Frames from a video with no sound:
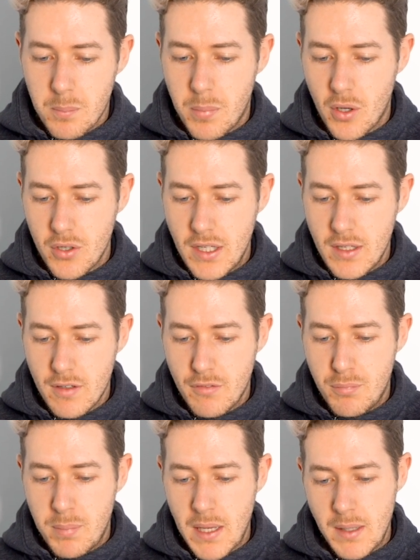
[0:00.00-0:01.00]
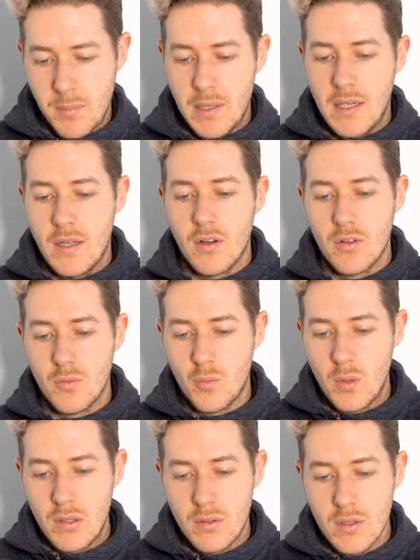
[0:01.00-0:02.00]
Body of baby
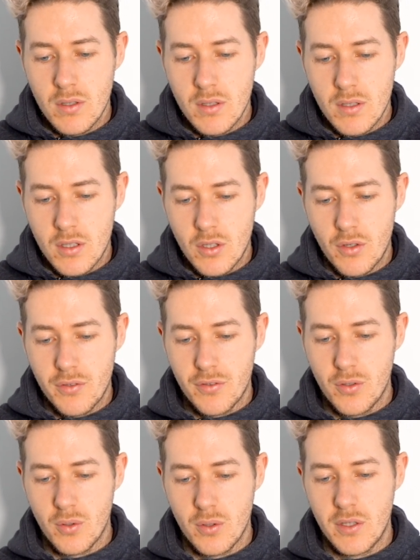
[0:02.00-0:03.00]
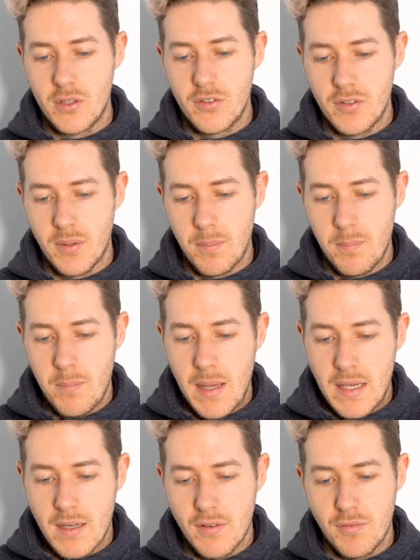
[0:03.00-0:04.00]
on Wirral golf course
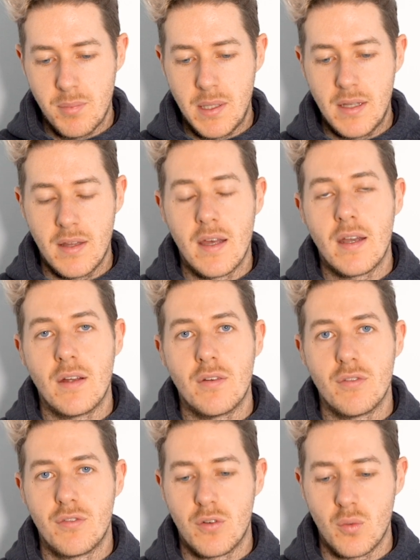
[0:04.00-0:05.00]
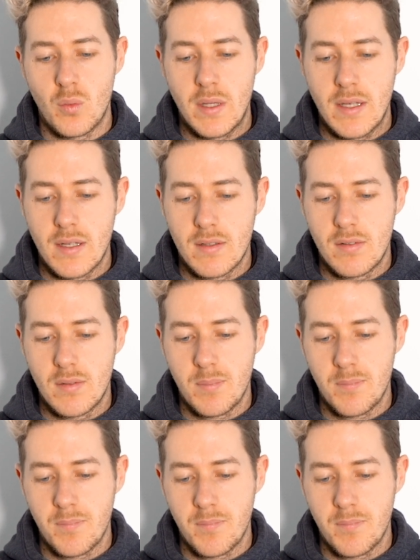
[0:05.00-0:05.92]
may have been there for weeks.